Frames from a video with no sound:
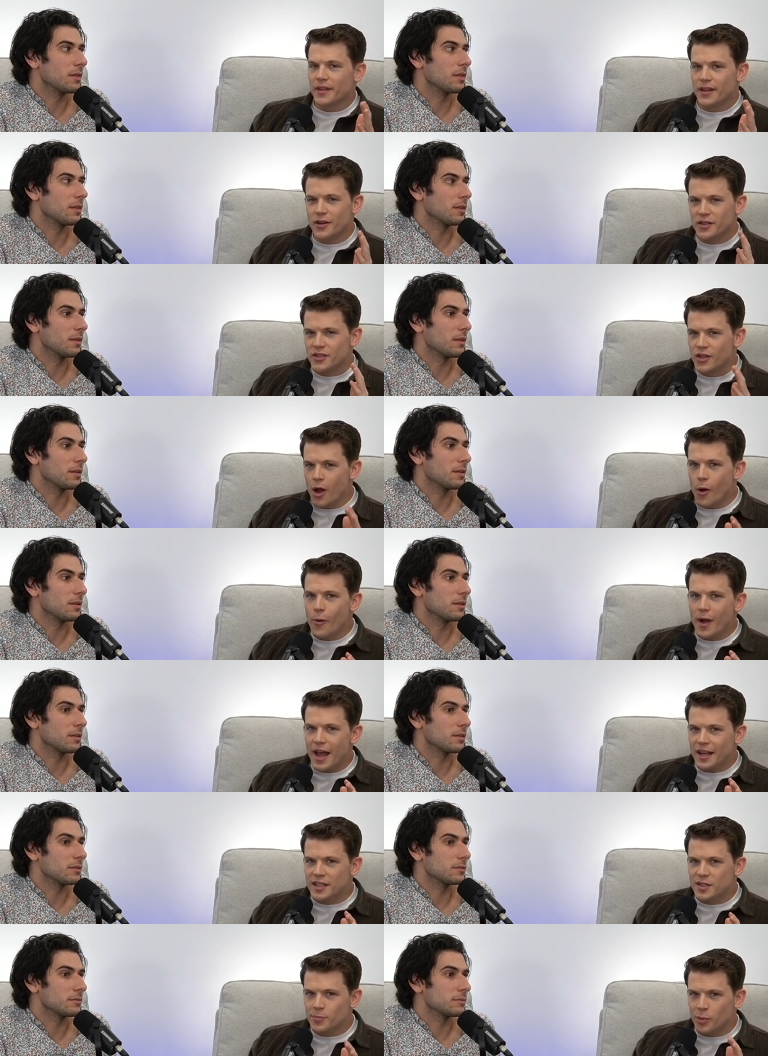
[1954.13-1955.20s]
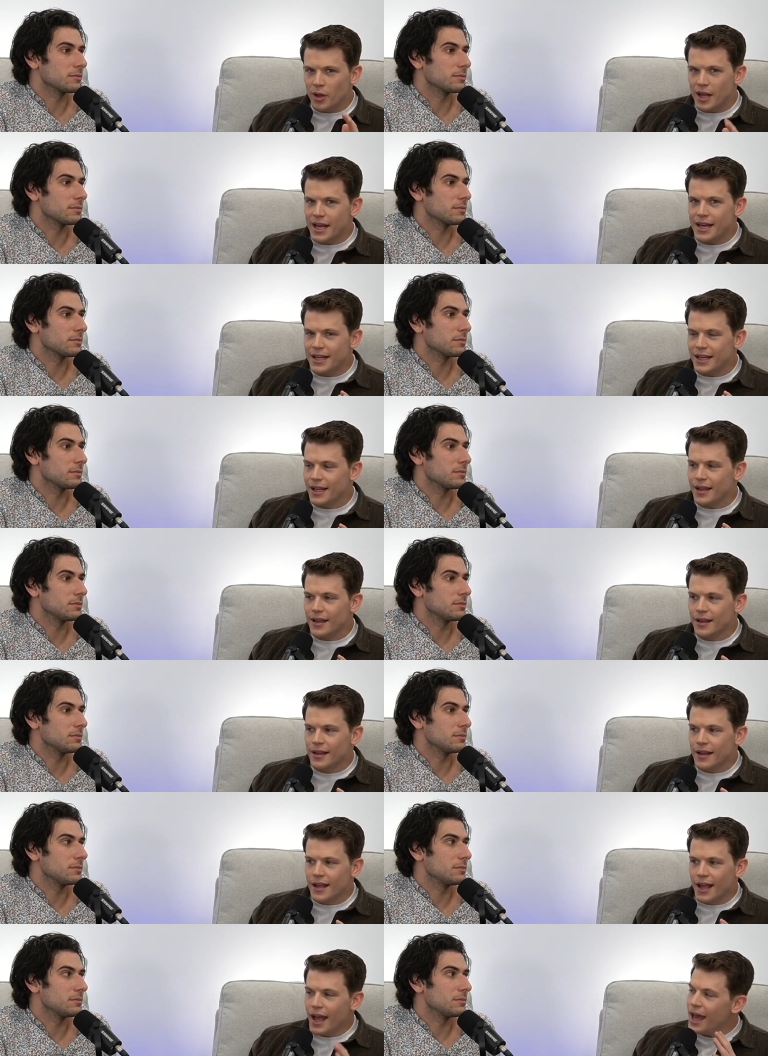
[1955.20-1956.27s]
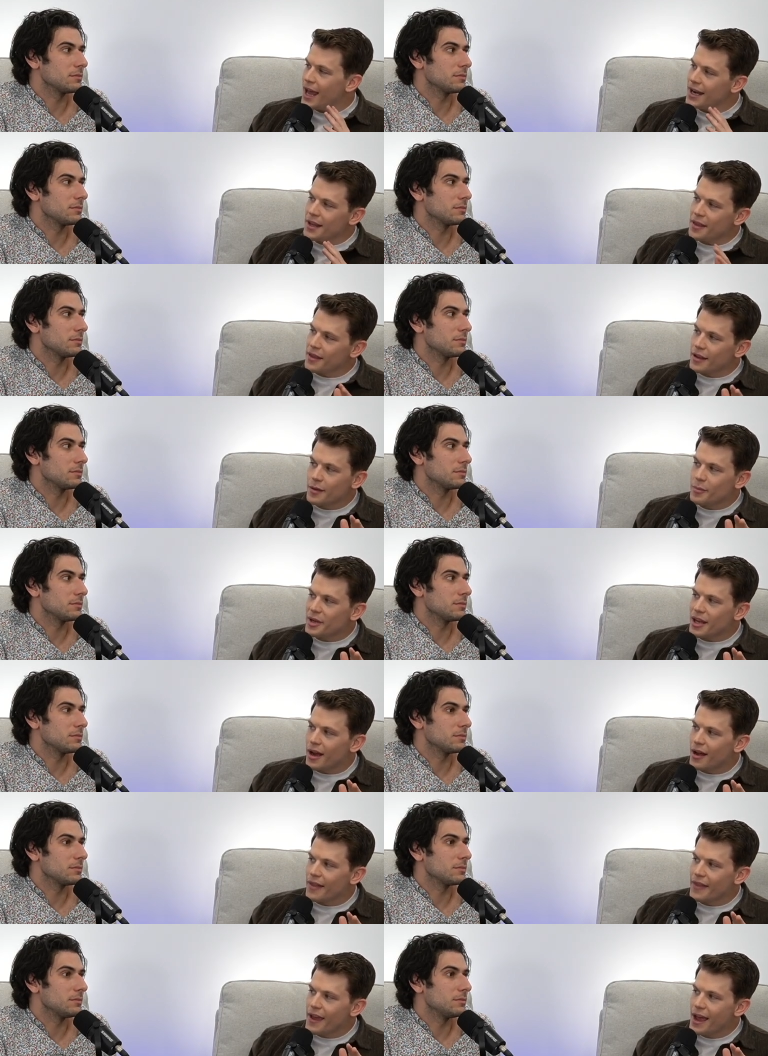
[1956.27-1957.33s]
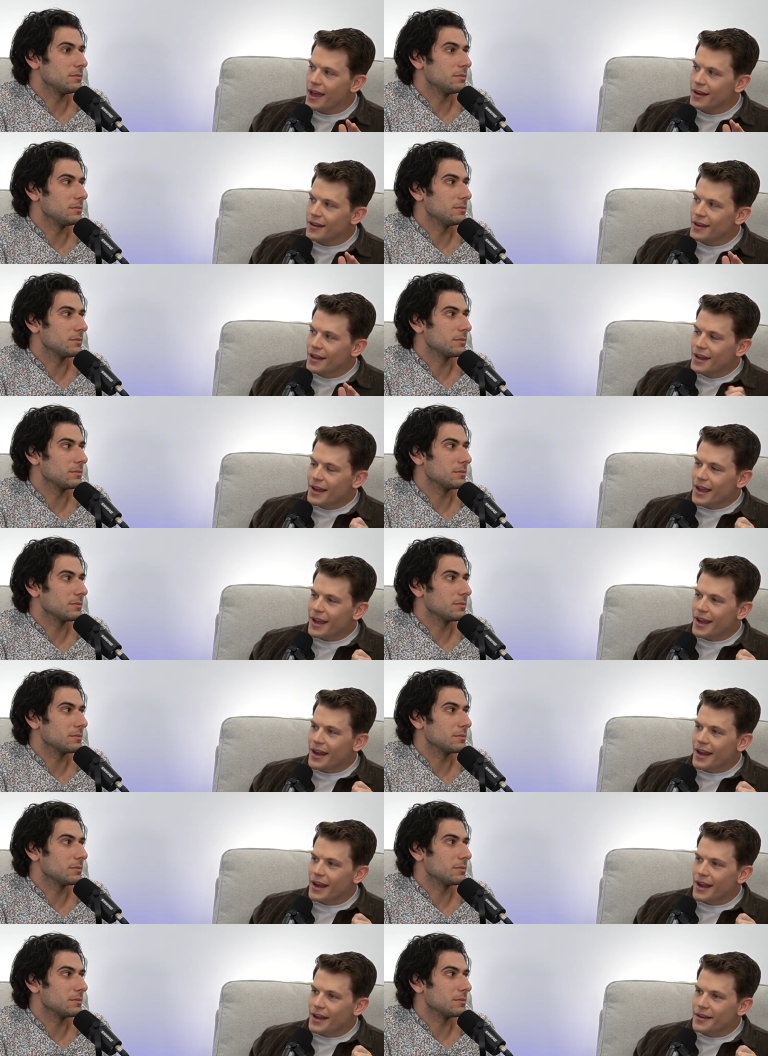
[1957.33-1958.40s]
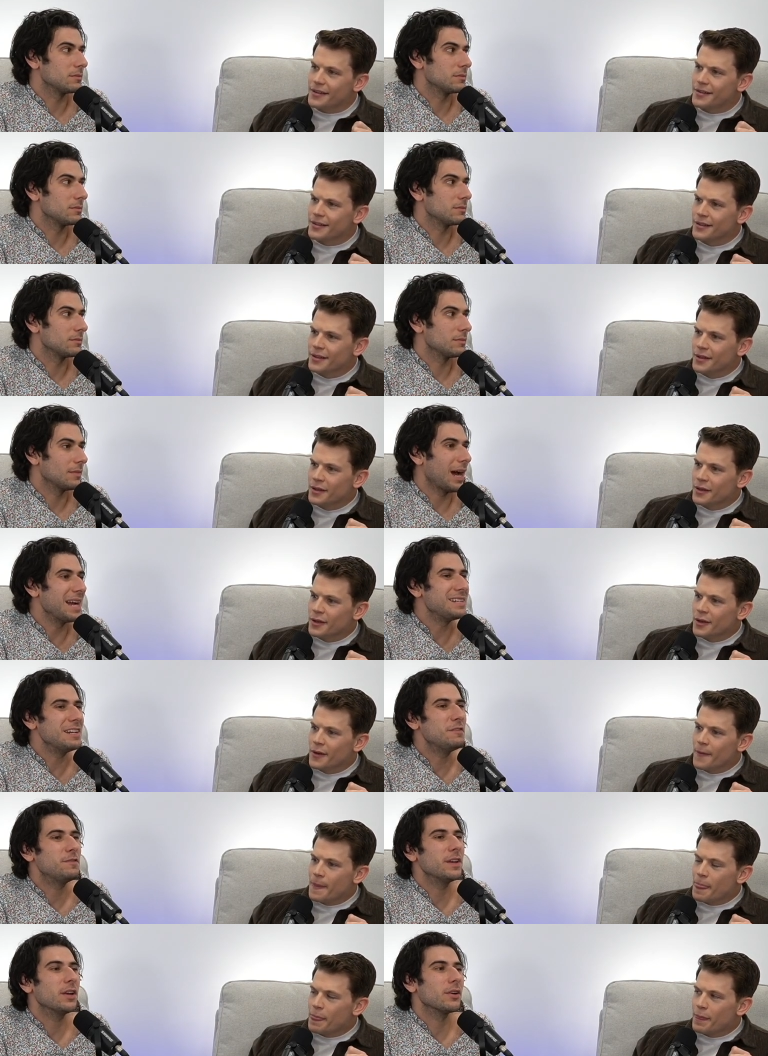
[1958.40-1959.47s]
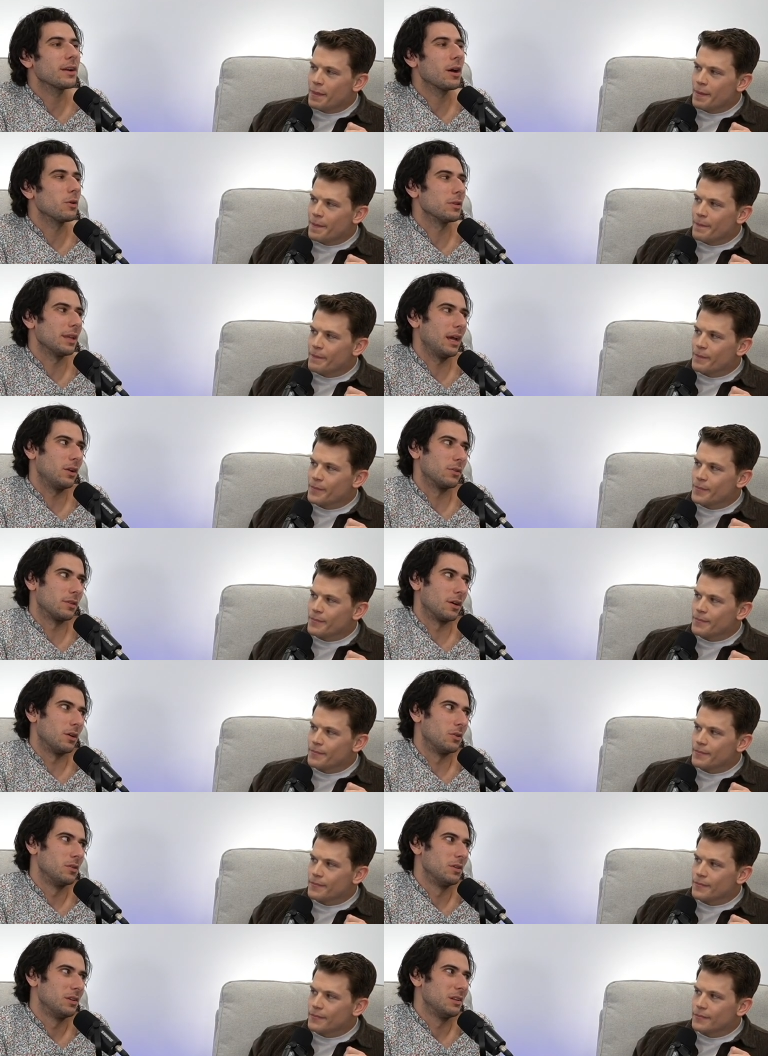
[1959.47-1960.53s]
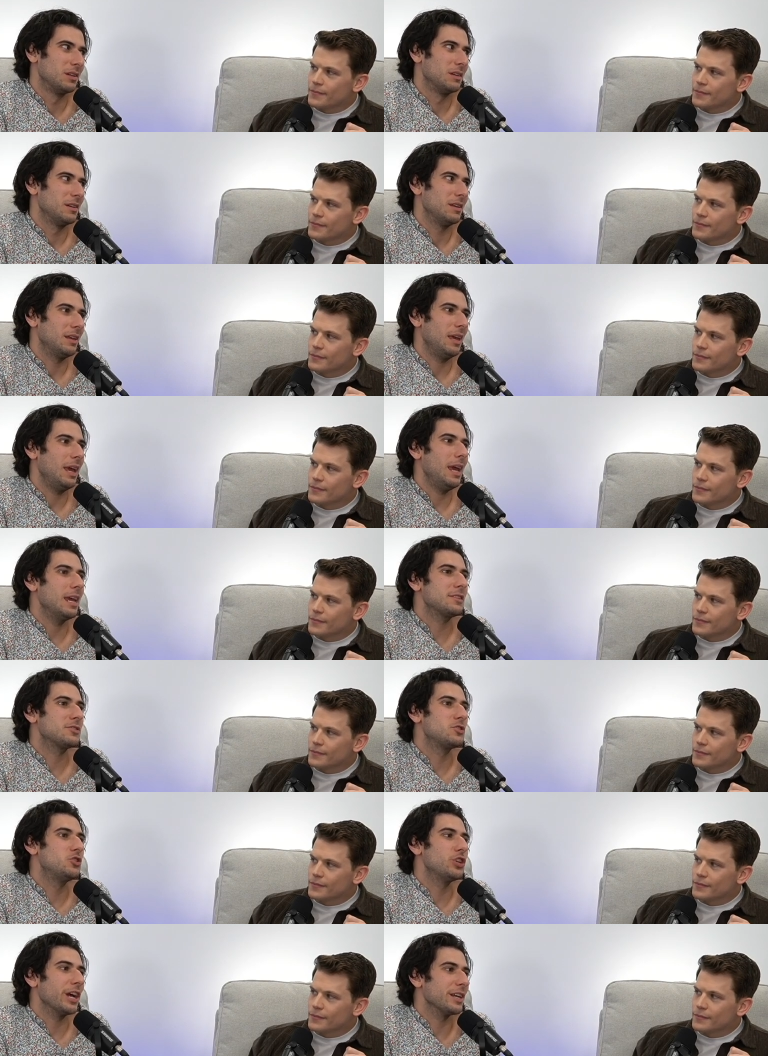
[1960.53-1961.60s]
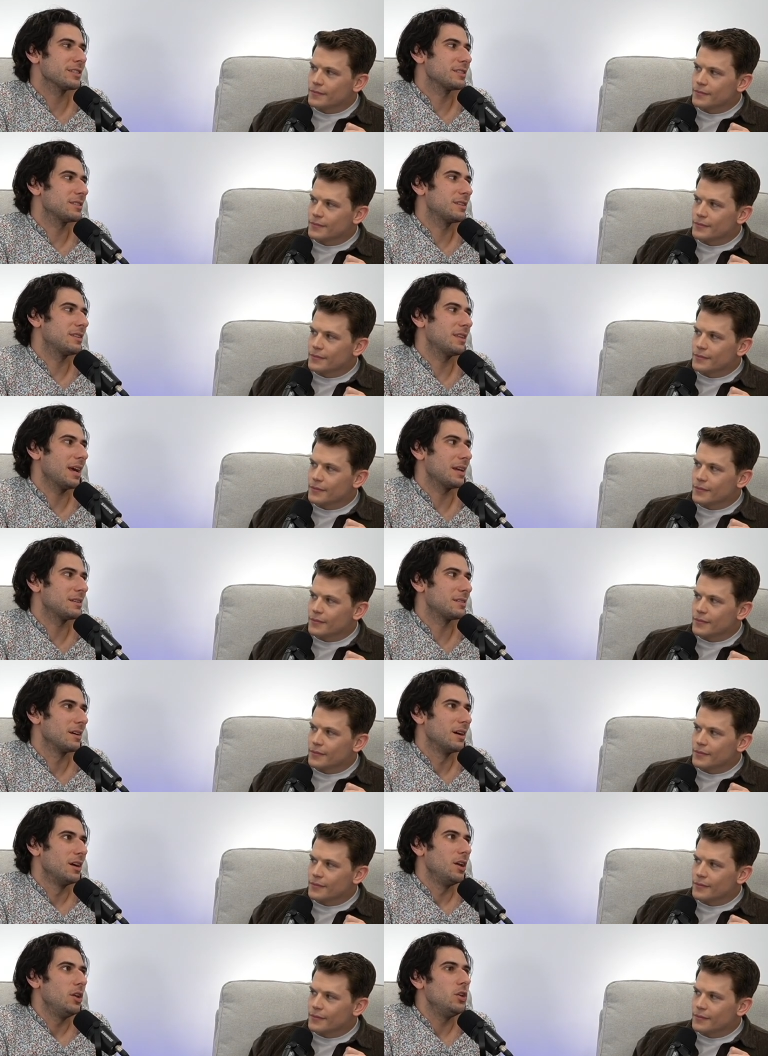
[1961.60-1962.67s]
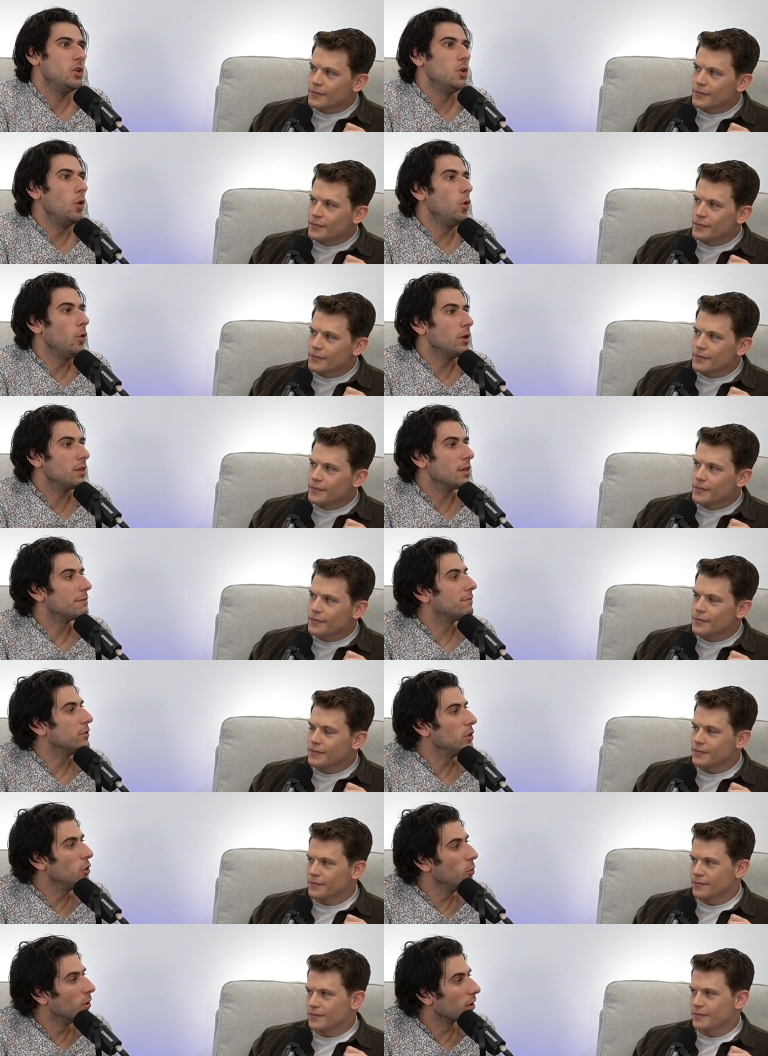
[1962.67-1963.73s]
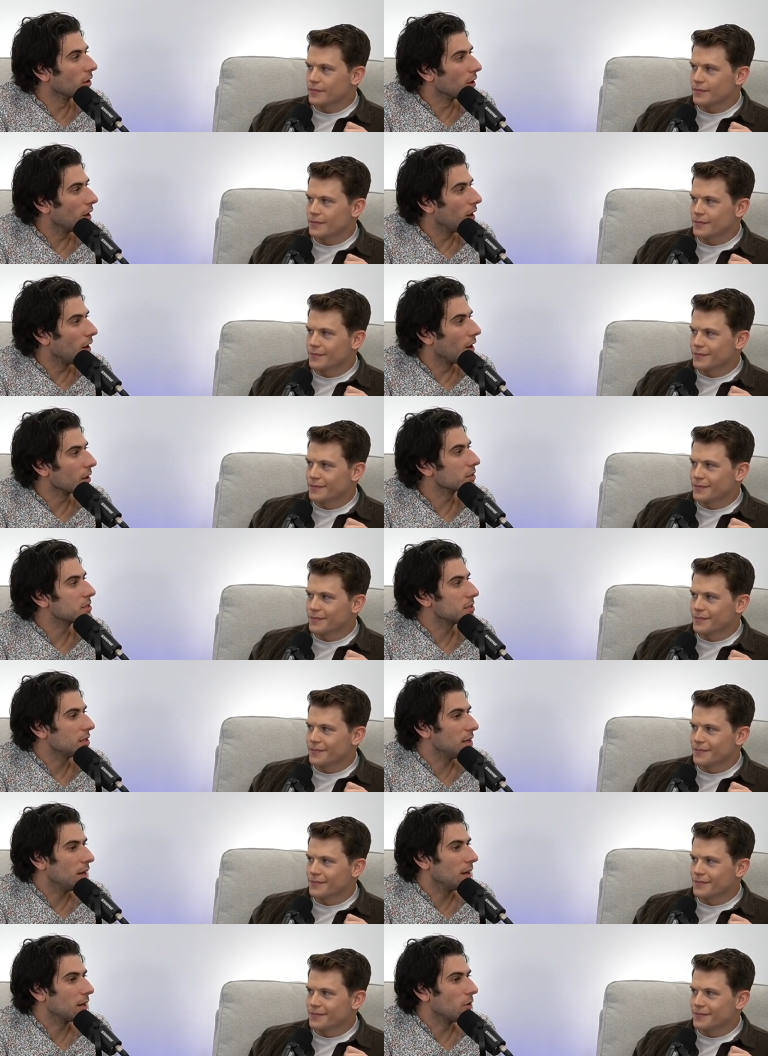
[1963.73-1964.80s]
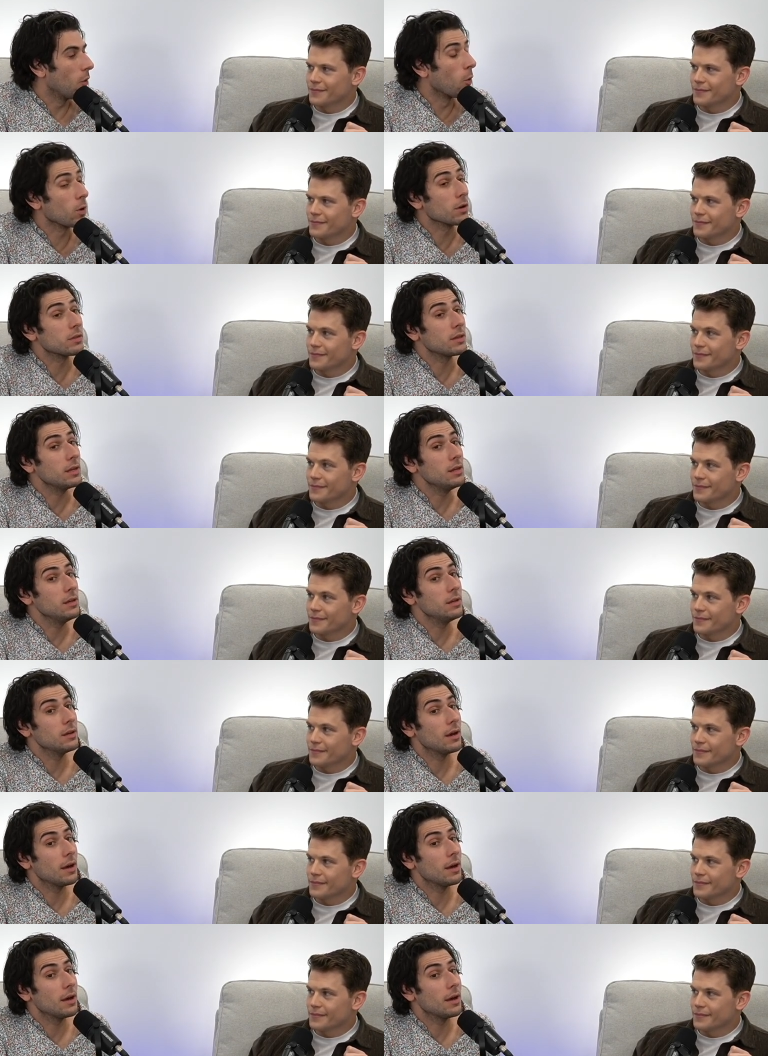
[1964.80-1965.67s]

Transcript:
Speaker 1: there's no explaining anything beyond that. And I did figure it out later
Speaker 2: though. It's just that you, the viewer, are seeing, or the